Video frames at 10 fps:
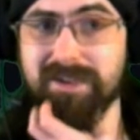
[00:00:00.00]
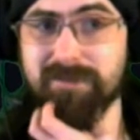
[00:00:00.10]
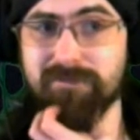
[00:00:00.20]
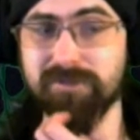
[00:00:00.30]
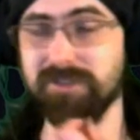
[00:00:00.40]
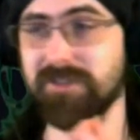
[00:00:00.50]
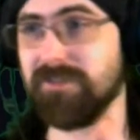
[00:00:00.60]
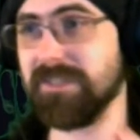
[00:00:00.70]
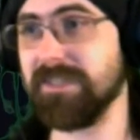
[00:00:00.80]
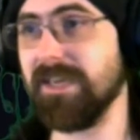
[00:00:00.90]

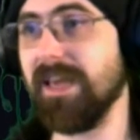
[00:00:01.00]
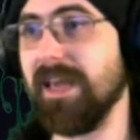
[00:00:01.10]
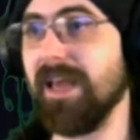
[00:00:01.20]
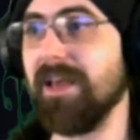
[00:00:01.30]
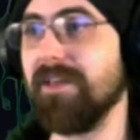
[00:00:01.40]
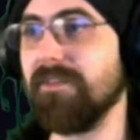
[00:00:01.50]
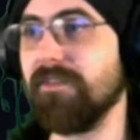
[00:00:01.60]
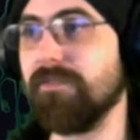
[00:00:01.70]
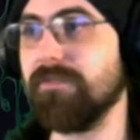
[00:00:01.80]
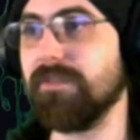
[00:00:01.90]
prosecuted,
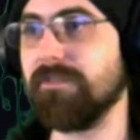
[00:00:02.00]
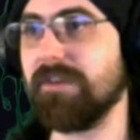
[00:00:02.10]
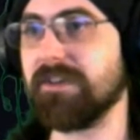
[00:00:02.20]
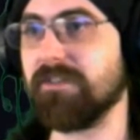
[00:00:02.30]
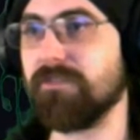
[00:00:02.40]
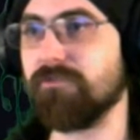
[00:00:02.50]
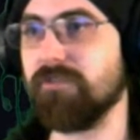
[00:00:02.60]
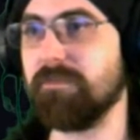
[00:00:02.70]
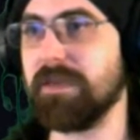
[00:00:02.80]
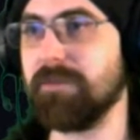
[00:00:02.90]
the fact that
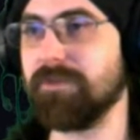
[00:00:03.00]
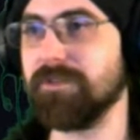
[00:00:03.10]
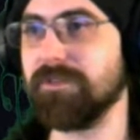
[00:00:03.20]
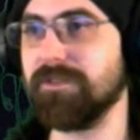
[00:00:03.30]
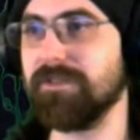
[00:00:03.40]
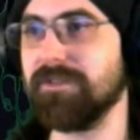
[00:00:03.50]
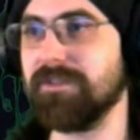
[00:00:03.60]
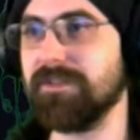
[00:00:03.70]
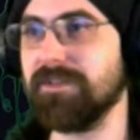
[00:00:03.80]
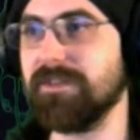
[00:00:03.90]
three people
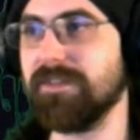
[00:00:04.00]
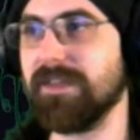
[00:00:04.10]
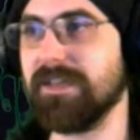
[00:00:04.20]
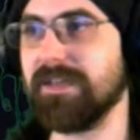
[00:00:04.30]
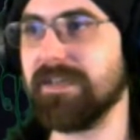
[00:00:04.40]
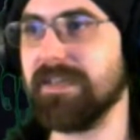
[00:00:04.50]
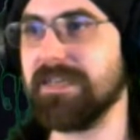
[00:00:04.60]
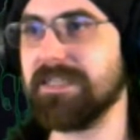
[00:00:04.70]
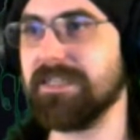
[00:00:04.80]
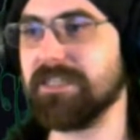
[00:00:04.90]
in their like late
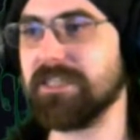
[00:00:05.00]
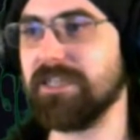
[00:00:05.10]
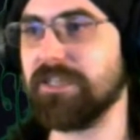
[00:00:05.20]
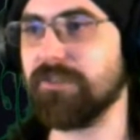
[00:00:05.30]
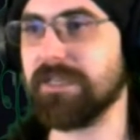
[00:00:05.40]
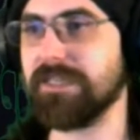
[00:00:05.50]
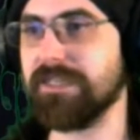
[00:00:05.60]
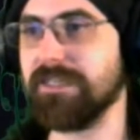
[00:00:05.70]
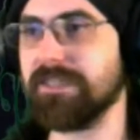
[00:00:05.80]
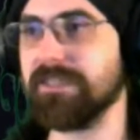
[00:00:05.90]
teens, early
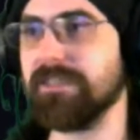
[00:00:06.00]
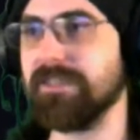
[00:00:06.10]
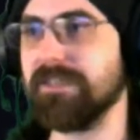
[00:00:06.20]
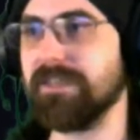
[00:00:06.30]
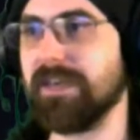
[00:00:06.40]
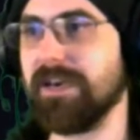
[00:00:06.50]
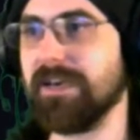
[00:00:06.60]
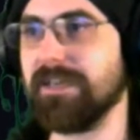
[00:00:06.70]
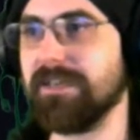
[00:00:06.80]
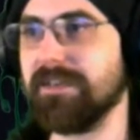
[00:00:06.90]
20s
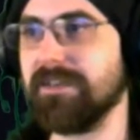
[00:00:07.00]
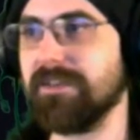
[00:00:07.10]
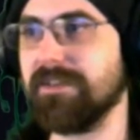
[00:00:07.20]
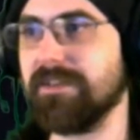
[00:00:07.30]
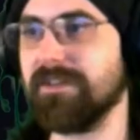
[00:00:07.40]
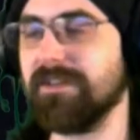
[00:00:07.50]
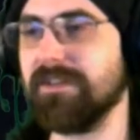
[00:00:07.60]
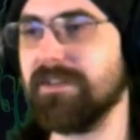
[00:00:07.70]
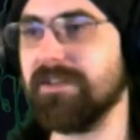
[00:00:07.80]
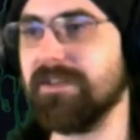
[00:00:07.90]
can
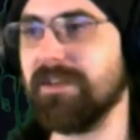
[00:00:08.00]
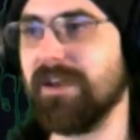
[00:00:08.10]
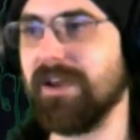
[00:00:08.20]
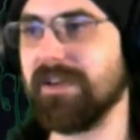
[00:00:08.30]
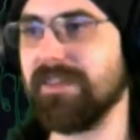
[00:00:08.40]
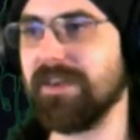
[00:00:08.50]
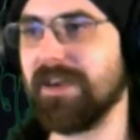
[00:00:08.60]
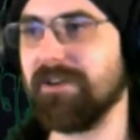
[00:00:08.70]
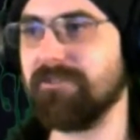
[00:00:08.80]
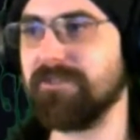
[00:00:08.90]
hack the
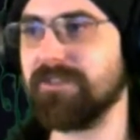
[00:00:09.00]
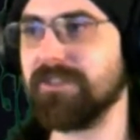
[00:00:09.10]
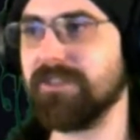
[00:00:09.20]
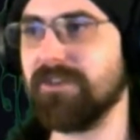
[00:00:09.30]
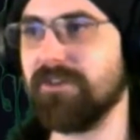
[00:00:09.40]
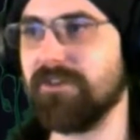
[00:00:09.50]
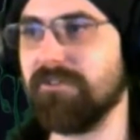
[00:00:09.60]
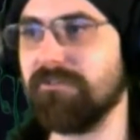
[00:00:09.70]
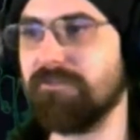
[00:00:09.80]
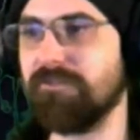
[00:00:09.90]
accounts
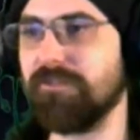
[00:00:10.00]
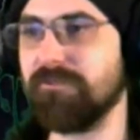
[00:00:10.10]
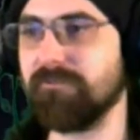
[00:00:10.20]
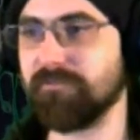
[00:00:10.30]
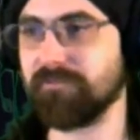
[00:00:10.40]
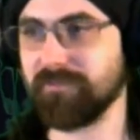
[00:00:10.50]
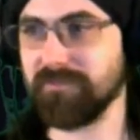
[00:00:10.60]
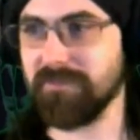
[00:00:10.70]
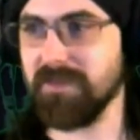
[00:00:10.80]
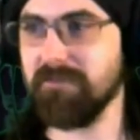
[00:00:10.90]
of
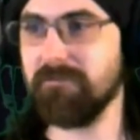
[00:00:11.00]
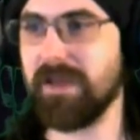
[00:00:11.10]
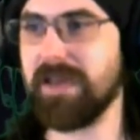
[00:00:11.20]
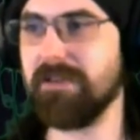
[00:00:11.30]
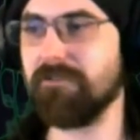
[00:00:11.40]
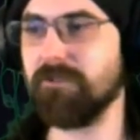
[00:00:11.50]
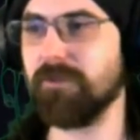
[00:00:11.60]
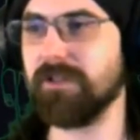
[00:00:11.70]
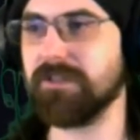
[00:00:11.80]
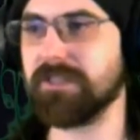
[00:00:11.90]
many of the
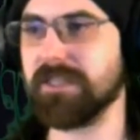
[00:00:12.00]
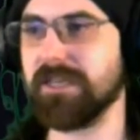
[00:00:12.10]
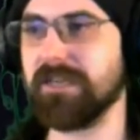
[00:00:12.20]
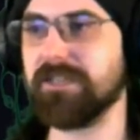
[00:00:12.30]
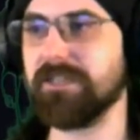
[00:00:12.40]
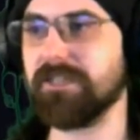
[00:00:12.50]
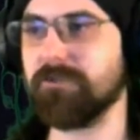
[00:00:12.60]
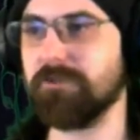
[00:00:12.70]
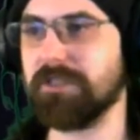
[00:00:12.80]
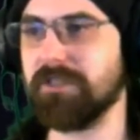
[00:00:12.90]
world's largest Twitter